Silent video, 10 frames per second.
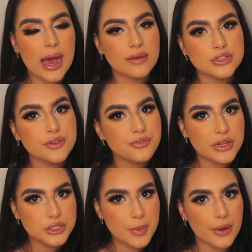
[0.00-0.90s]
after I've
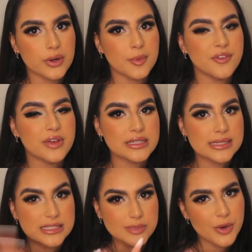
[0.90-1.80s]
finished powdering my face
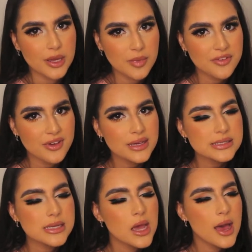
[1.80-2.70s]
and spraying my
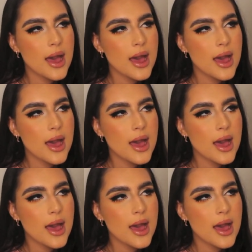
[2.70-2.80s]
face.